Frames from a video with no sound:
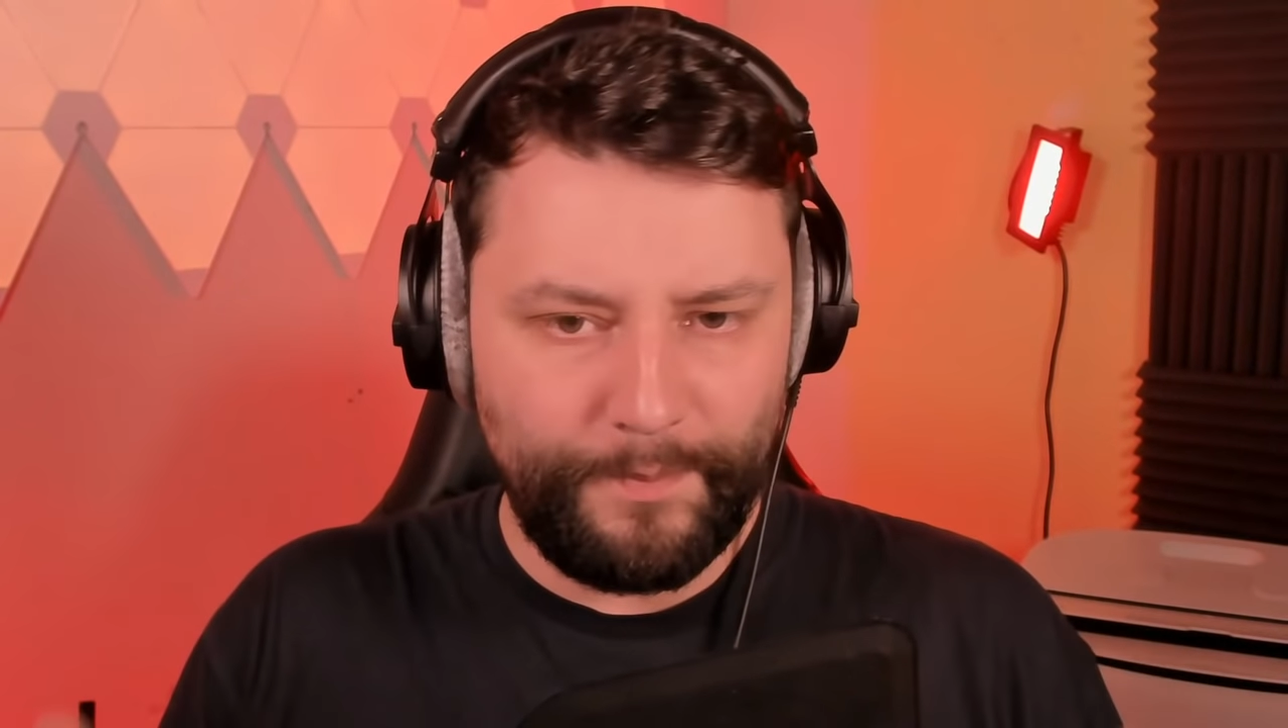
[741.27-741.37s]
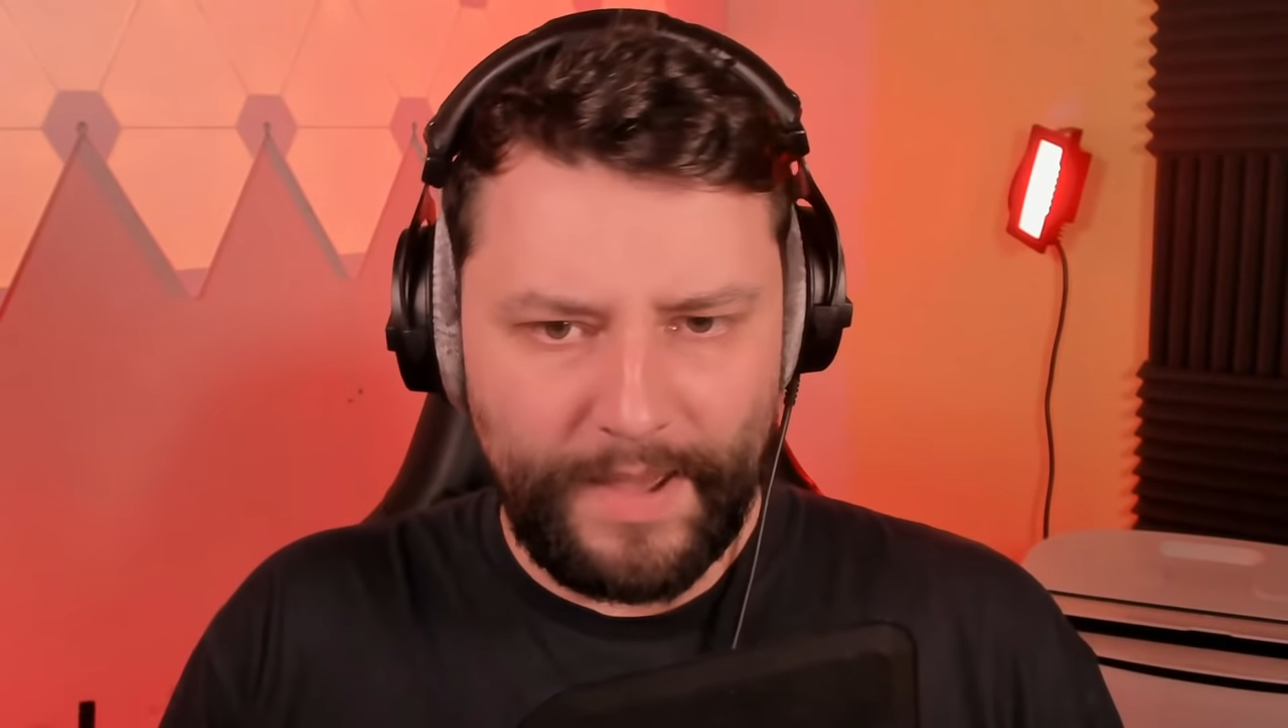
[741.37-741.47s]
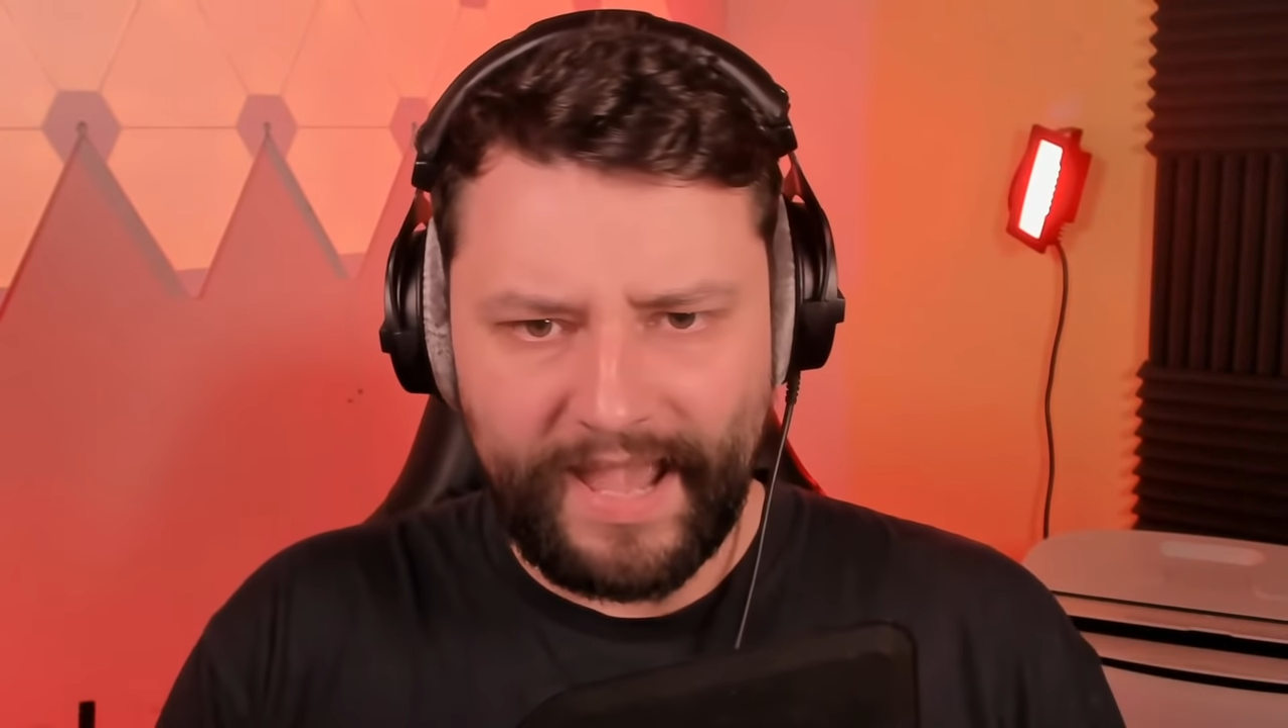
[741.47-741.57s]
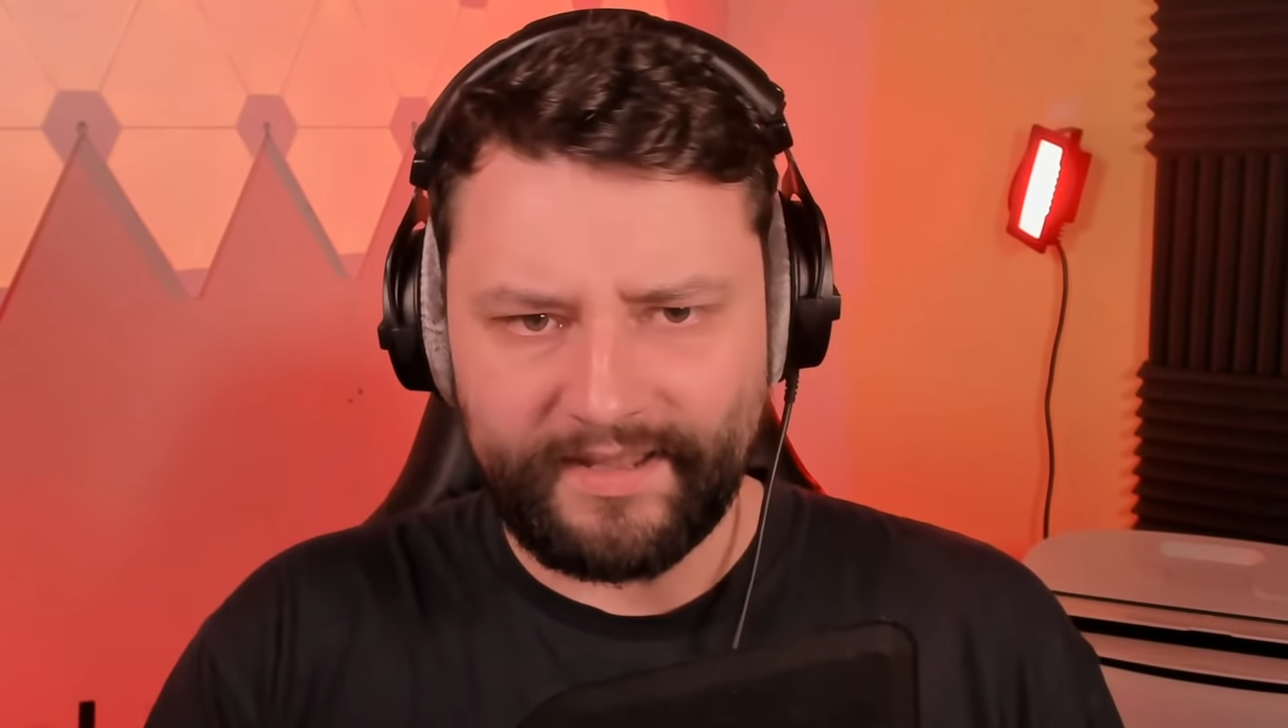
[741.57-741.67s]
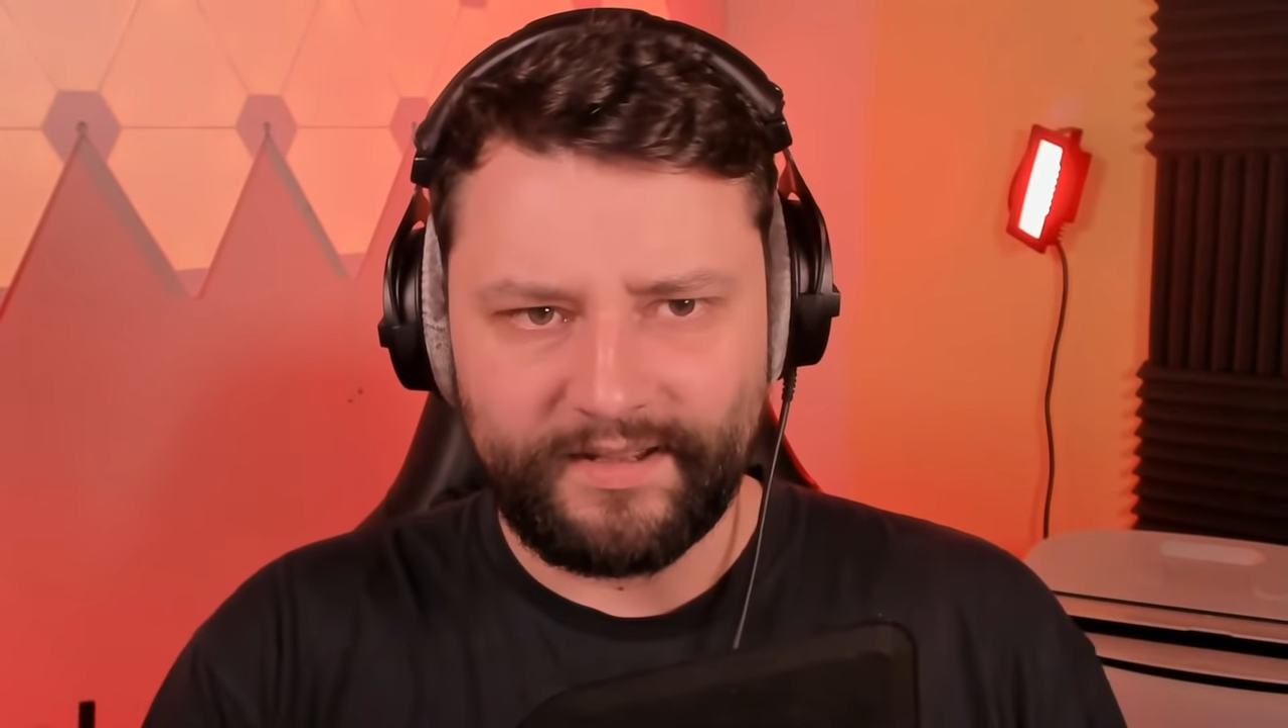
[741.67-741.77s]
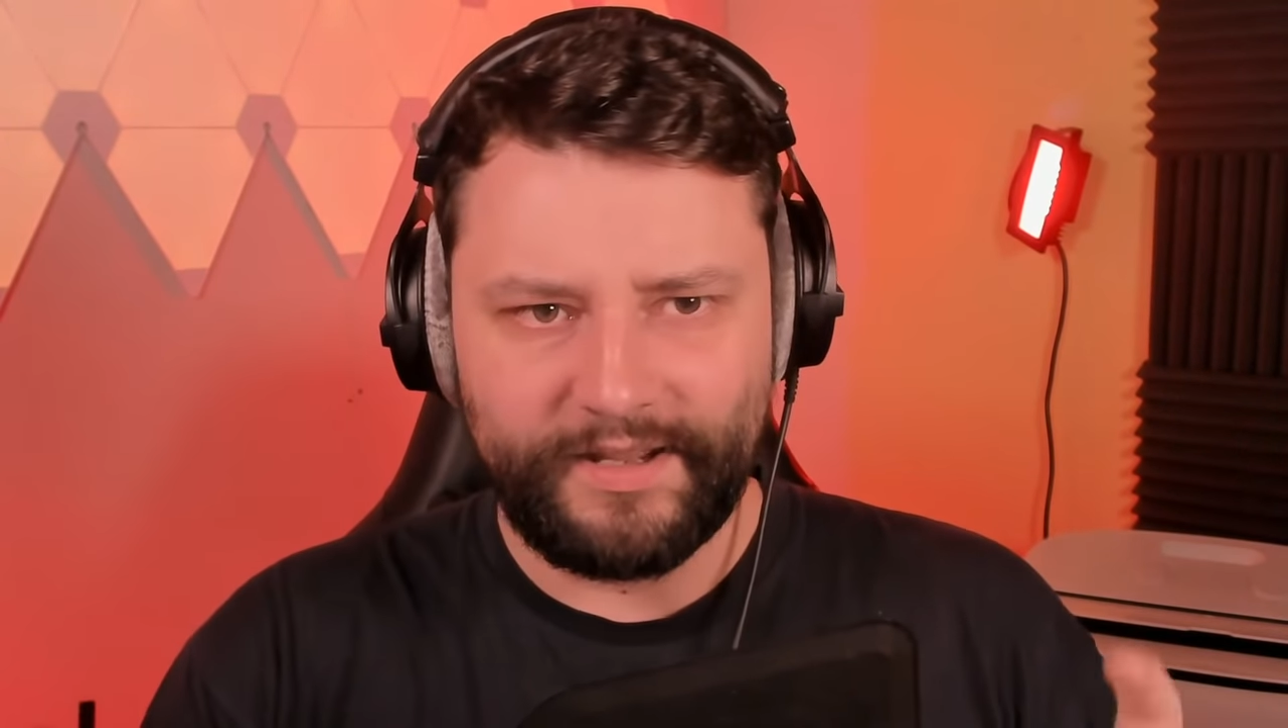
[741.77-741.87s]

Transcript: Bay.